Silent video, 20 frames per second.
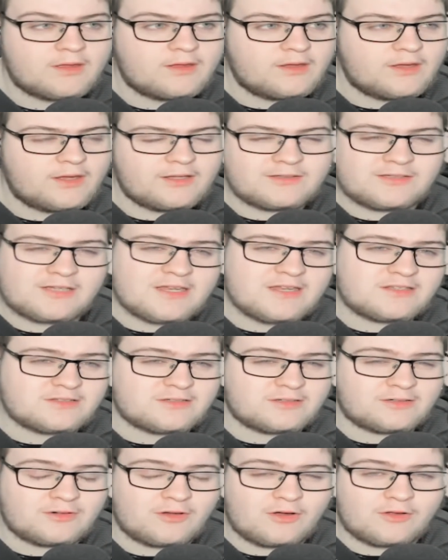It
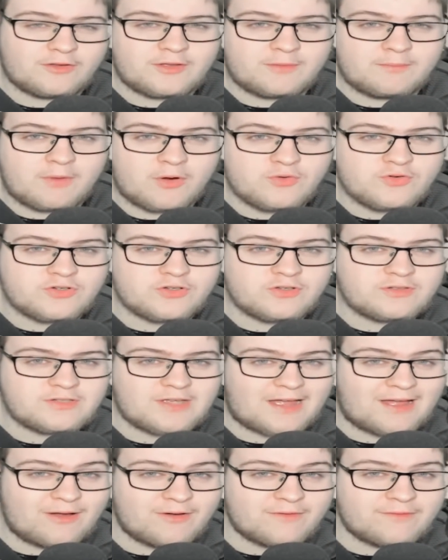takes a lot of the emotions
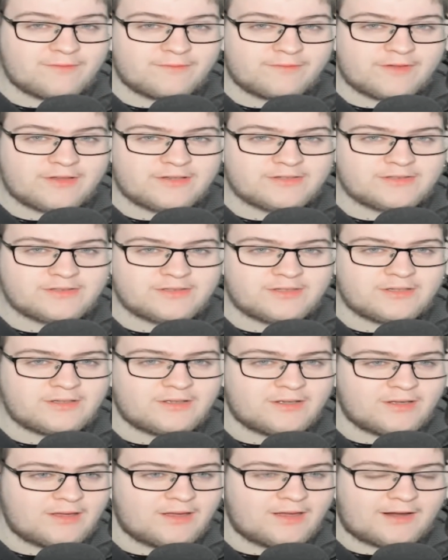out of
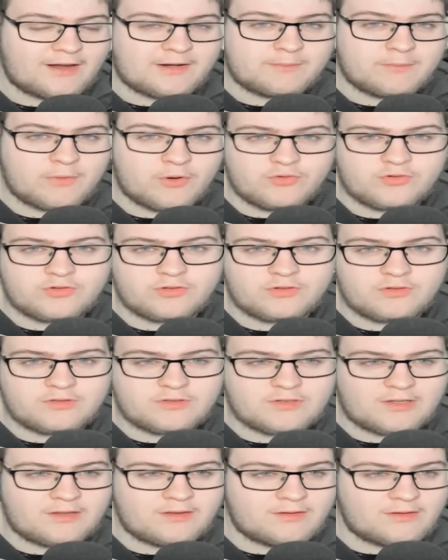investing, and
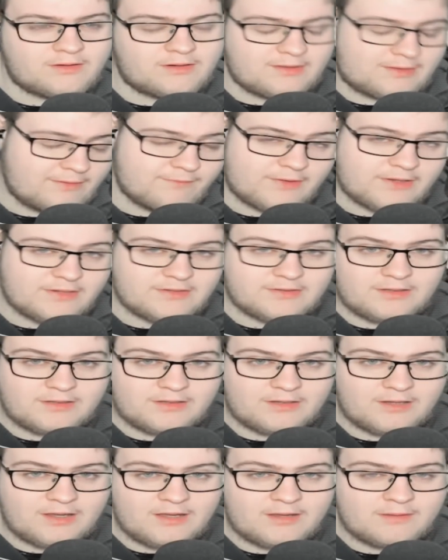emotions in the
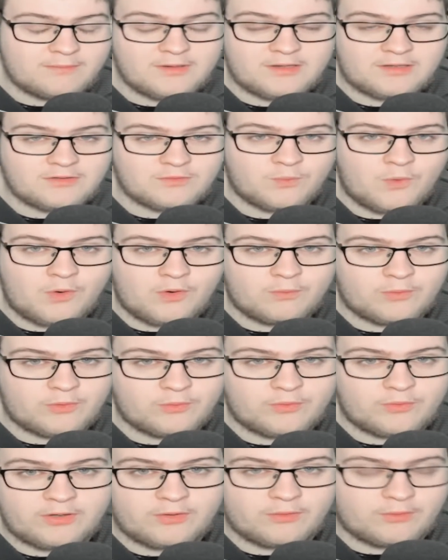investing game is what
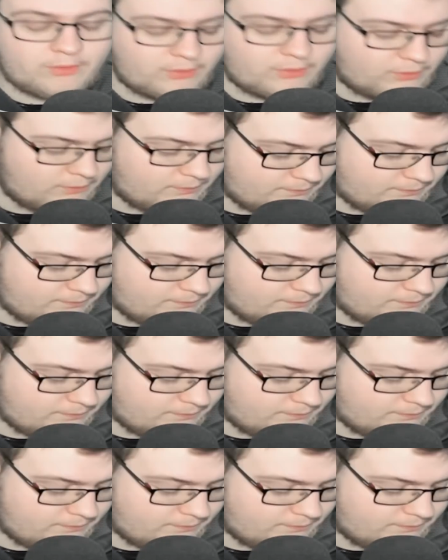will kill you.